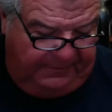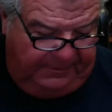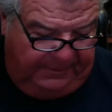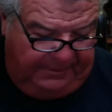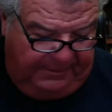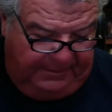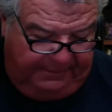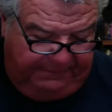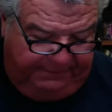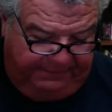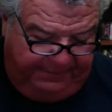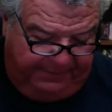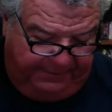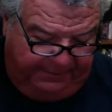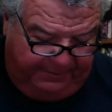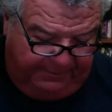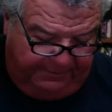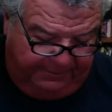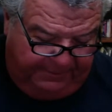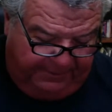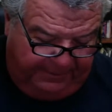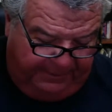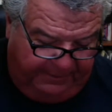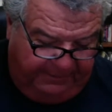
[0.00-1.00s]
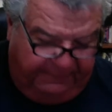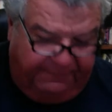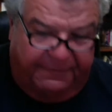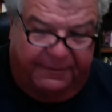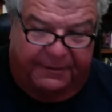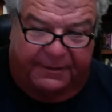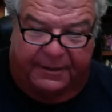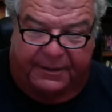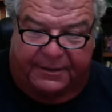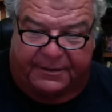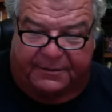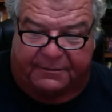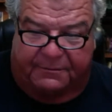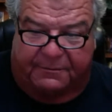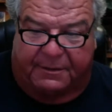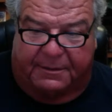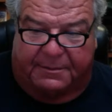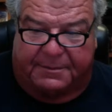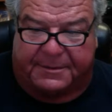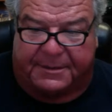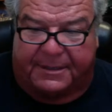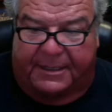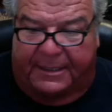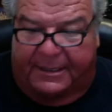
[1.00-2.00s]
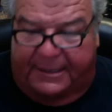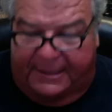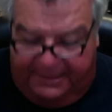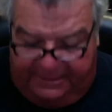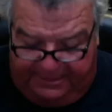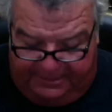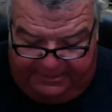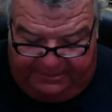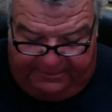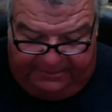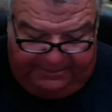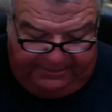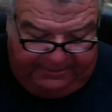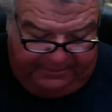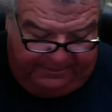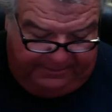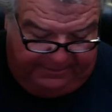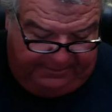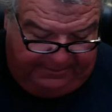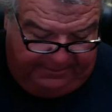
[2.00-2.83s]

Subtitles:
And if you don't know what the Youth Foundation website is,